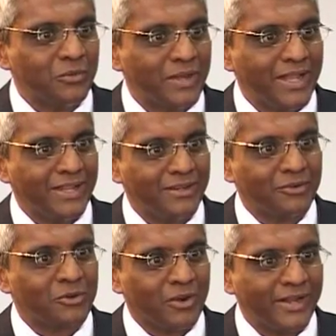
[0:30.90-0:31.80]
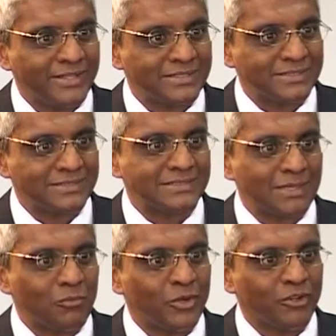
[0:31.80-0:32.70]
a way, it requires
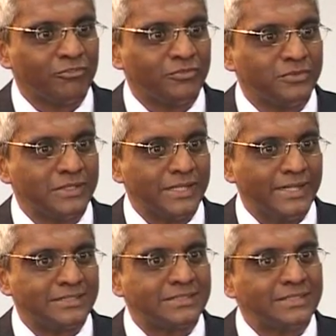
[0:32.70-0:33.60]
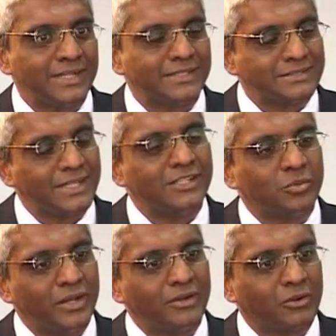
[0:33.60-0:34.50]
someone of, it's still at a stage
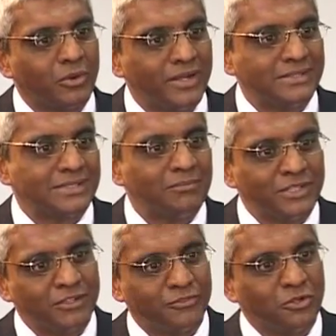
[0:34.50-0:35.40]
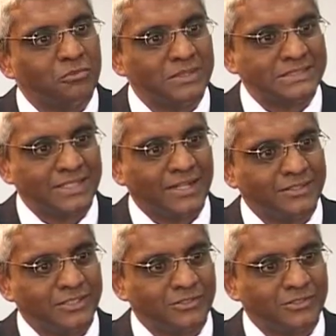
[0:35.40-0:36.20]
where it requires something of your personality